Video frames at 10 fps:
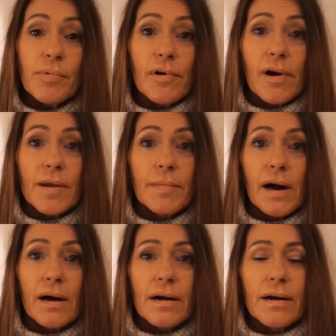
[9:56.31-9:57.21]

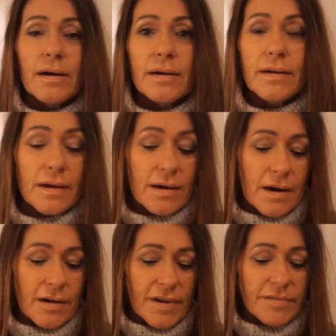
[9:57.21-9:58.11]
primer
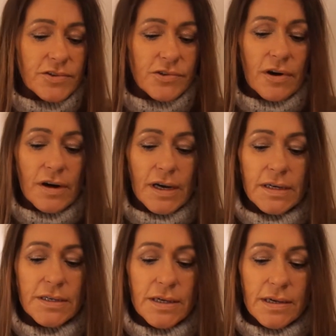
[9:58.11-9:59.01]
I've ever tried.